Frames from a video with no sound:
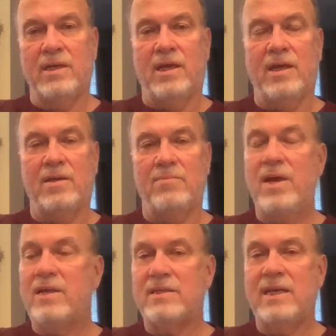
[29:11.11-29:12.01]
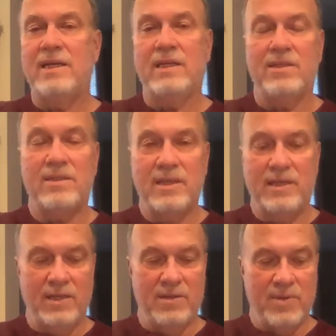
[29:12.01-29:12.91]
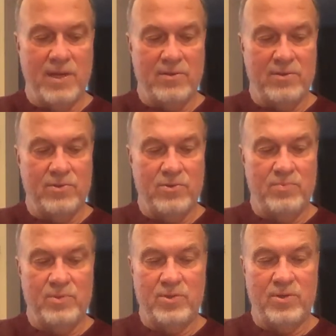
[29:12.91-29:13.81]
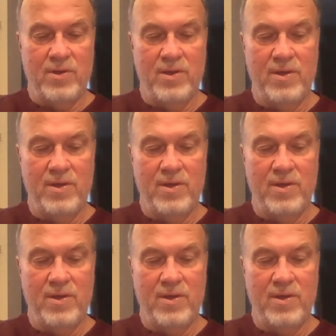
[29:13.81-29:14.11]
uh, meditating and thinking about the scripture